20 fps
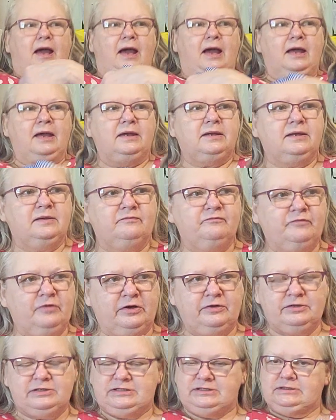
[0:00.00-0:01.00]
I am
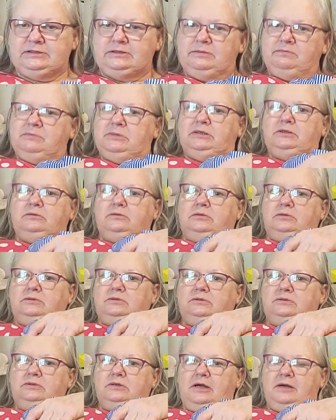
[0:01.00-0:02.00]
very sentimental
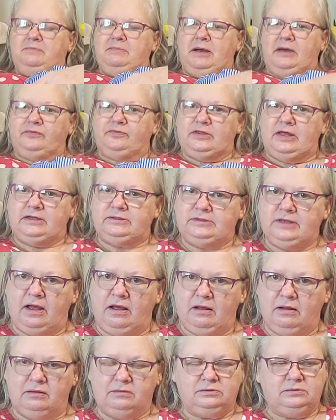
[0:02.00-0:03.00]
about that
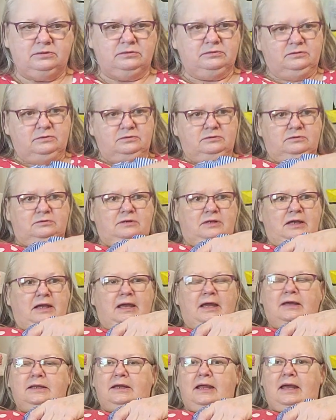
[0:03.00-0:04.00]
doll,
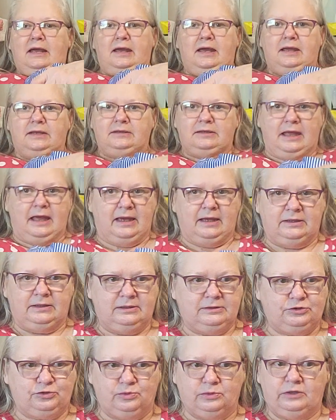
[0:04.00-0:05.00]
and I hadn't had
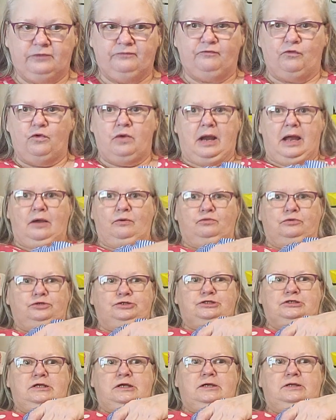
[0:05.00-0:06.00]
it 24
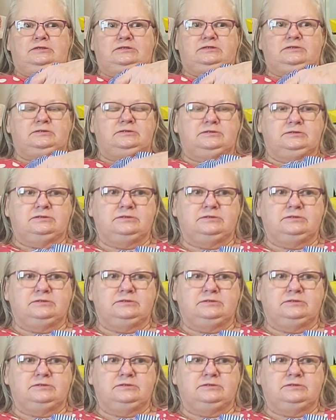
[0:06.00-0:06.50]
hours yet.